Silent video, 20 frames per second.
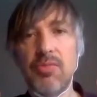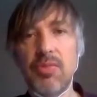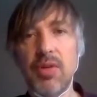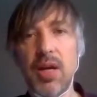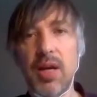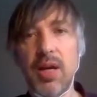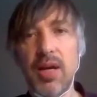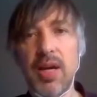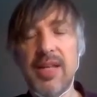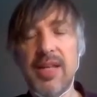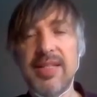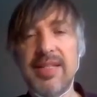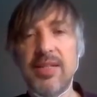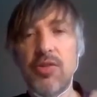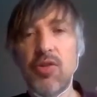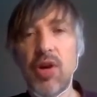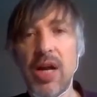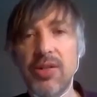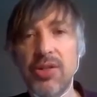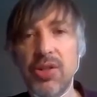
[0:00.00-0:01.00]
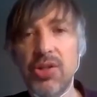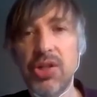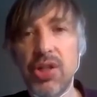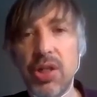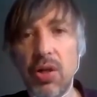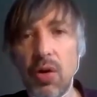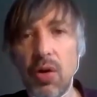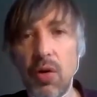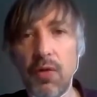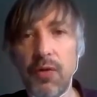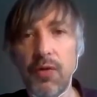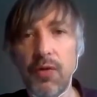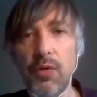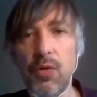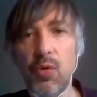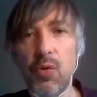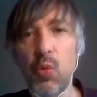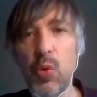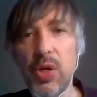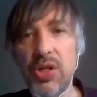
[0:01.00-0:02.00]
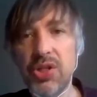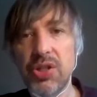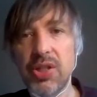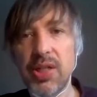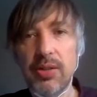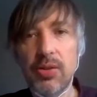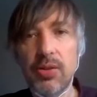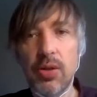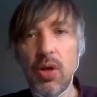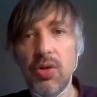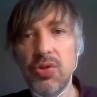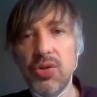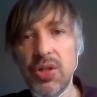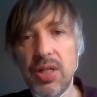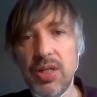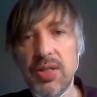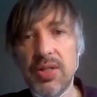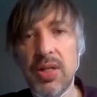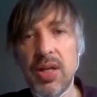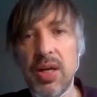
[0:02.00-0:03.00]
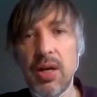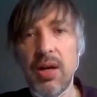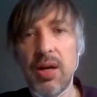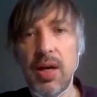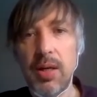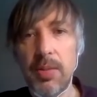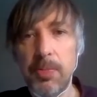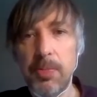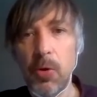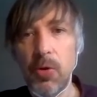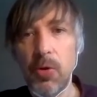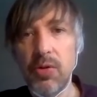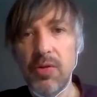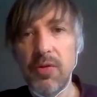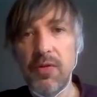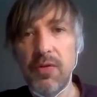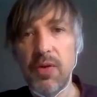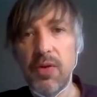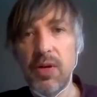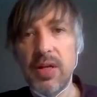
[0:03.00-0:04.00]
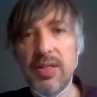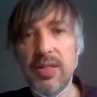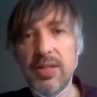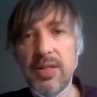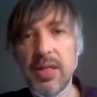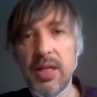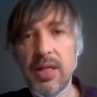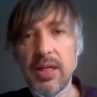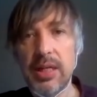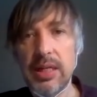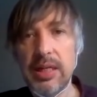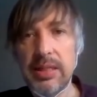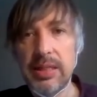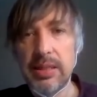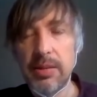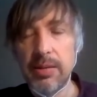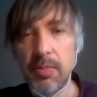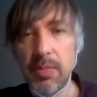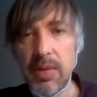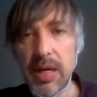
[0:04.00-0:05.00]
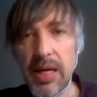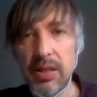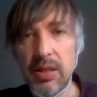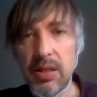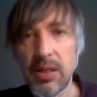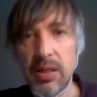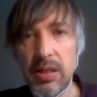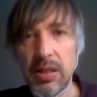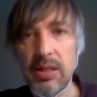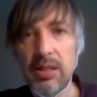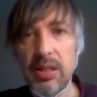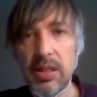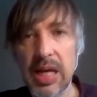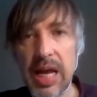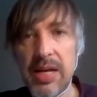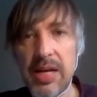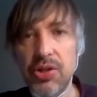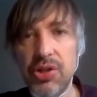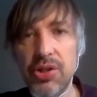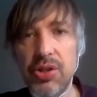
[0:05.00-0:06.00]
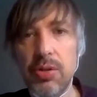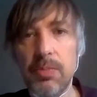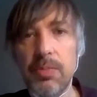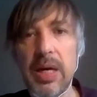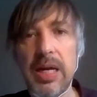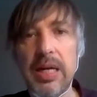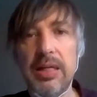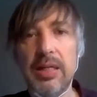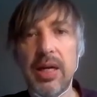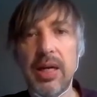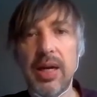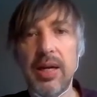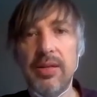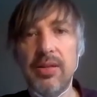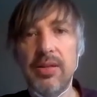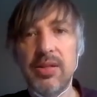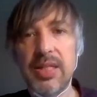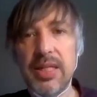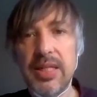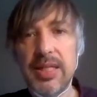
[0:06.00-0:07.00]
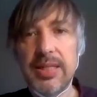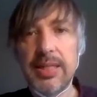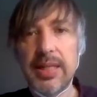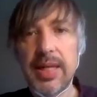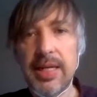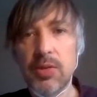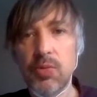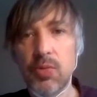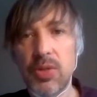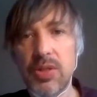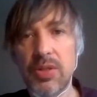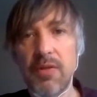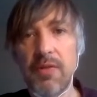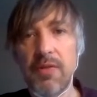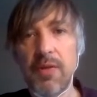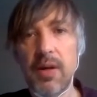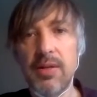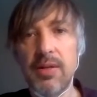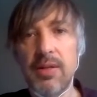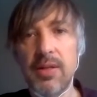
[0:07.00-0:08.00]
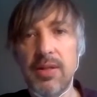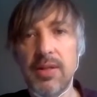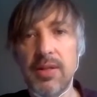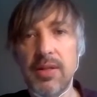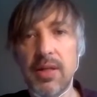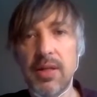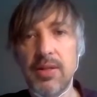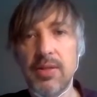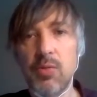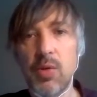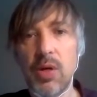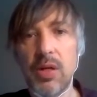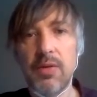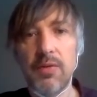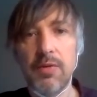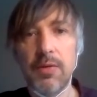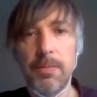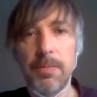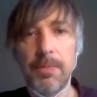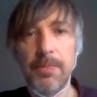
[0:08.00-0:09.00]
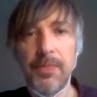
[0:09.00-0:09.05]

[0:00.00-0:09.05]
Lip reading: a strategy of which technologies are important for us in the domain, in the energy domain, and CCS was defined as one of them.